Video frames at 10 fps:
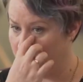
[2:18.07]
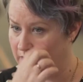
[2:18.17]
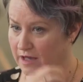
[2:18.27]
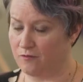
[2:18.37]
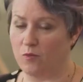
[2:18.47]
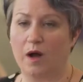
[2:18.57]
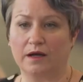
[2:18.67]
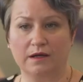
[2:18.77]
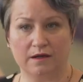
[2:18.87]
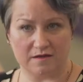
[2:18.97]
we have
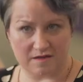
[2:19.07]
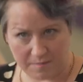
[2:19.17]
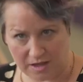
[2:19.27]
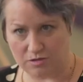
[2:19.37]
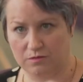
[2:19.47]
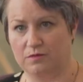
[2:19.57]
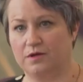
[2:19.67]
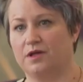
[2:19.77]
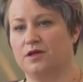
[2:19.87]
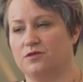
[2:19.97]
1 special
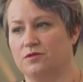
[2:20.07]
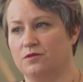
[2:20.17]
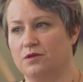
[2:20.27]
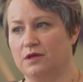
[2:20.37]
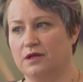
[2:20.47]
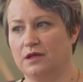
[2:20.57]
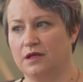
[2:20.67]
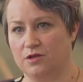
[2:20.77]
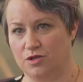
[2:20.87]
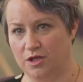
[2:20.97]
issue
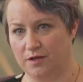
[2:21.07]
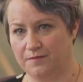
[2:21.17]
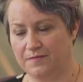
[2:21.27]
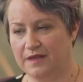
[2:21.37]
each year.